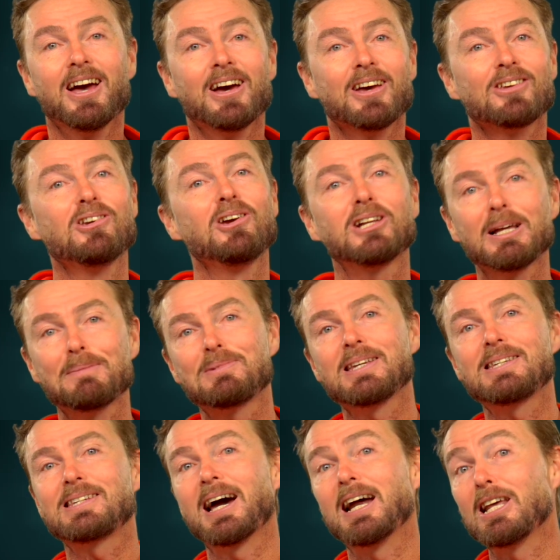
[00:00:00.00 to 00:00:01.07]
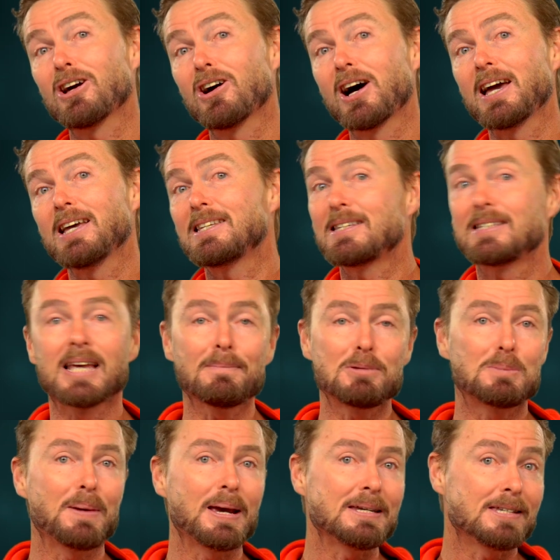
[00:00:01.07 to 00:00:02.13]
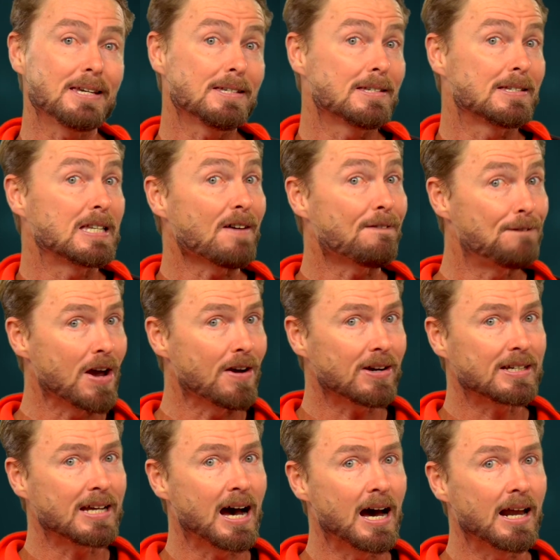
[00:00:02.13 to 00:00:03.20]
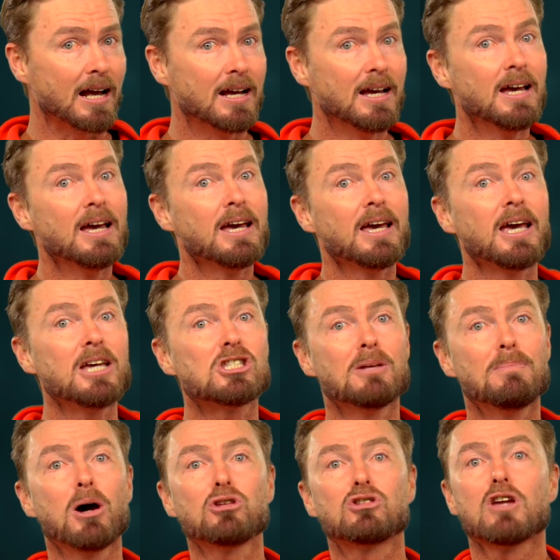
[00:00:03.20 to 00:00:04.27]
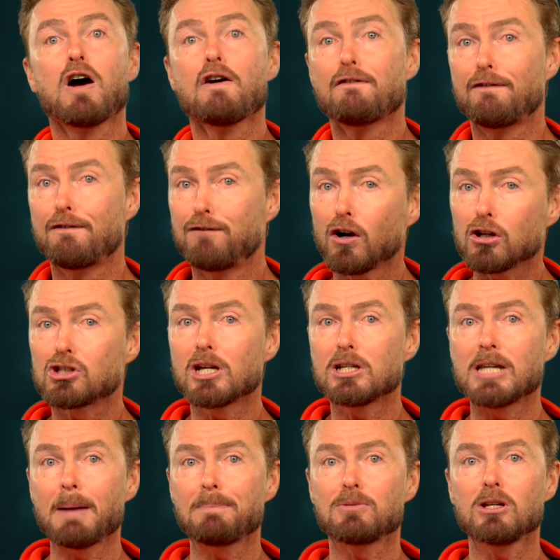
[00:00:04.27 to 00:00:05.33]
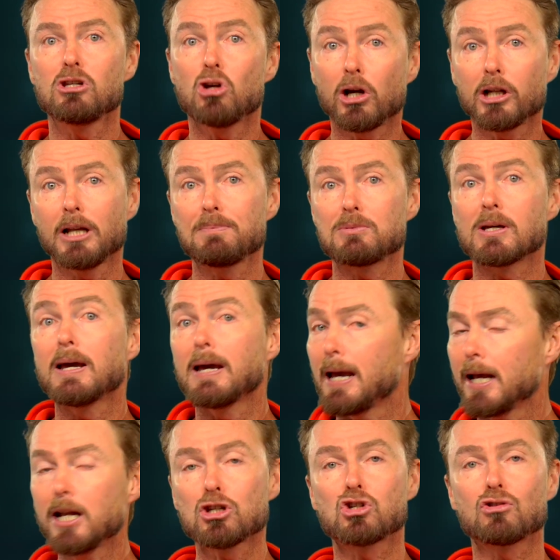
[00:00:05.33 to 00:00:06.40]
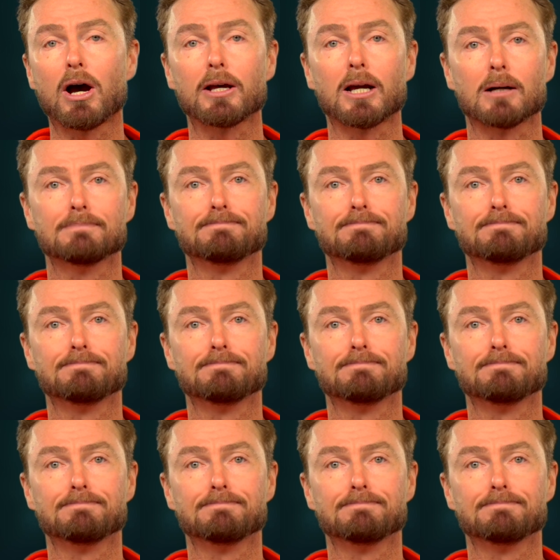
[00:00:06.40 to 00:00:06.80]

Eucalyptus gunnii subspecies divaricata is the most frost-adapted eucalypt in Australia.